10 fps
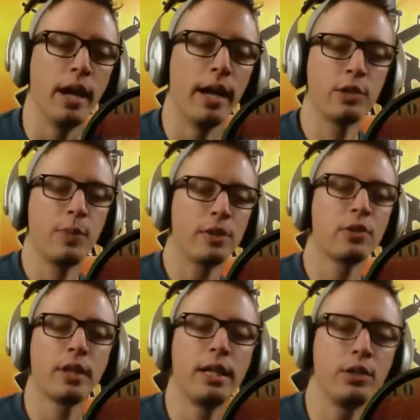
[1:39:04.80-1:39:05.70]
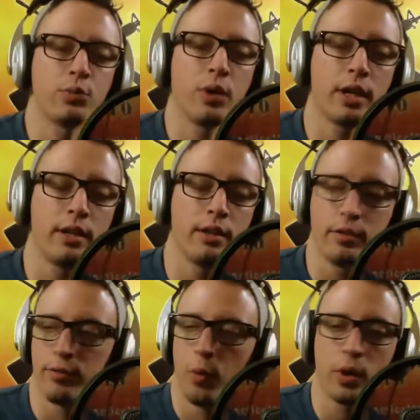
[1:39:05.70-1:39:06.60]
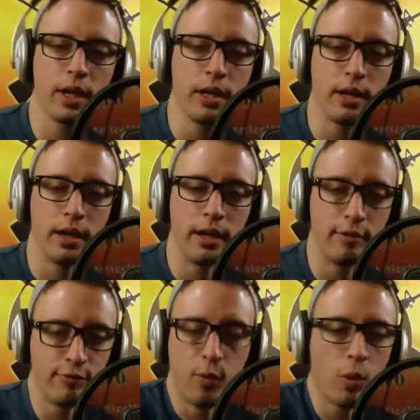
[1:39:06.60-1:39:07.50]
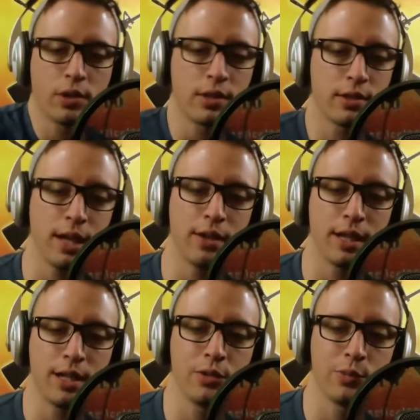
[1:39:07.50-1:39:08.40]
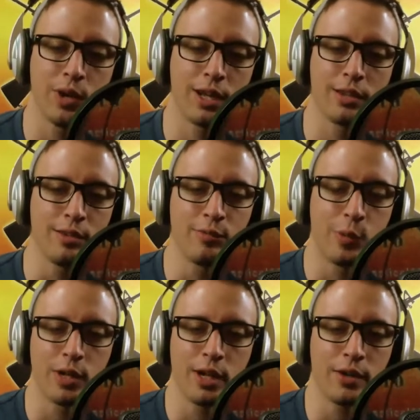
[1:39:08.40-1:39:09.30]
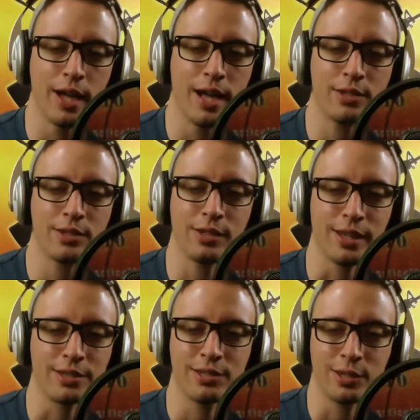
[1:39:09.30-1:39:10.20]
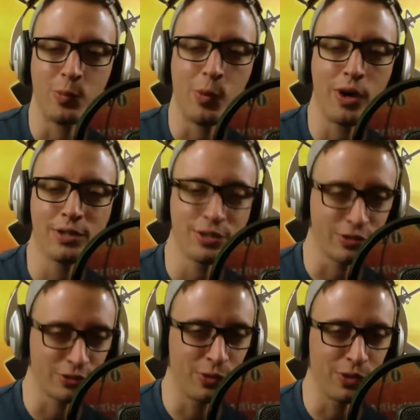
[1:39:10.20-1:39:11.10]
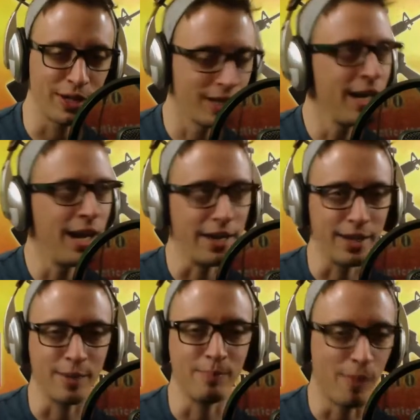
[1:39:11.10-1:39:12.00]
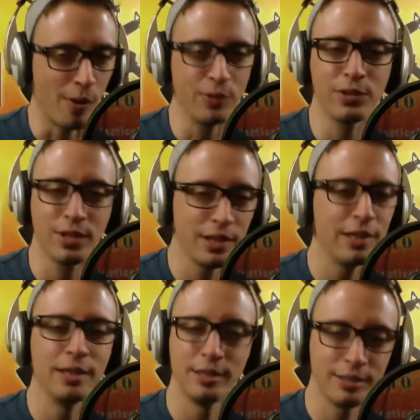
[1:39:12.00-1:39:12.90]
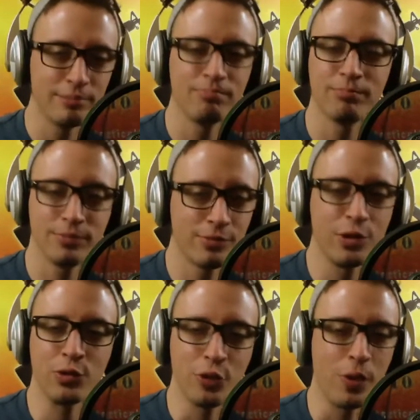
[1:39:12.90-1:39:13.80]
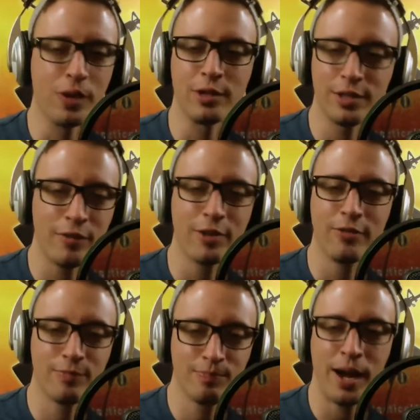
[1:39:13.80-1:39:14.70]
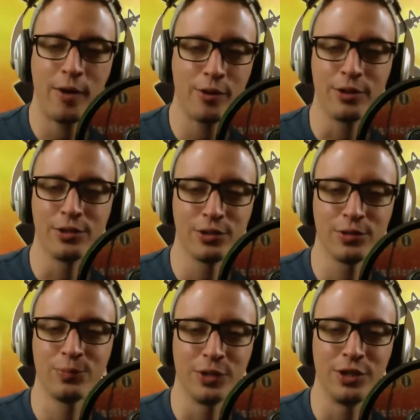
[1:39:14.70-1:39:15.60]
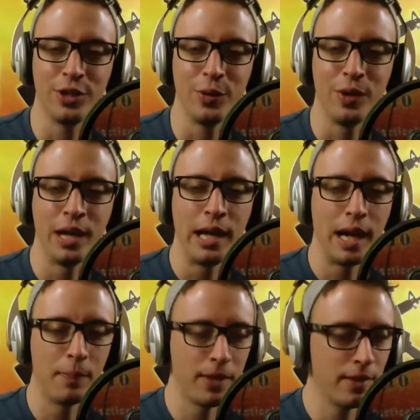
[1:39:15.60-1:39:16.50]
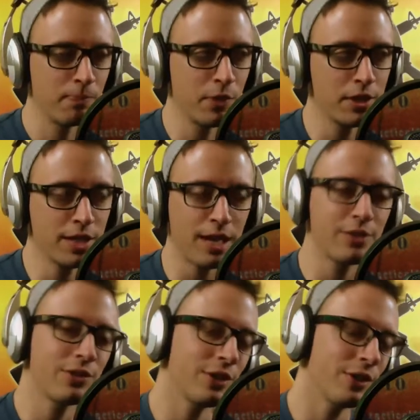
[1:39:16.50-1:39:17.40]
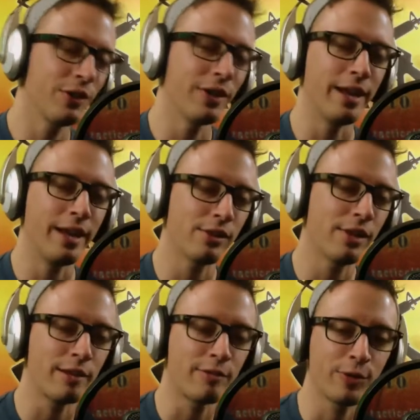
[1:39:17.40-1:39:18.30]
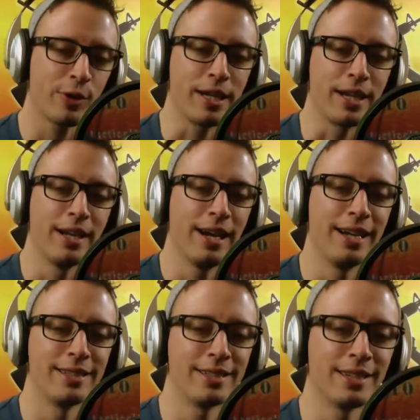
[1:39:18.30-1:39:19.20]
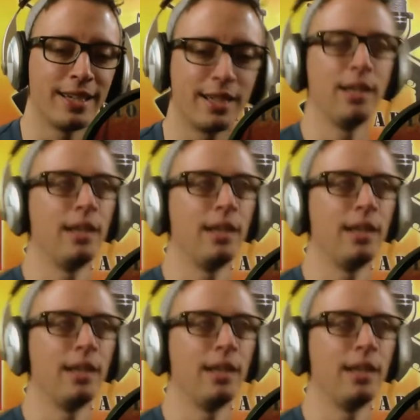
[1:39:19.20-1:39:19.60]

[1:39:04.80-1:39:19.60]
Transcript: and especially he's running the 40 in fours. It's not like he's running the 40-yard dash. He's like 6'1", 6'2", like I think most 270-pounders would do. I mean, this guy's still an athletic freak, and it's like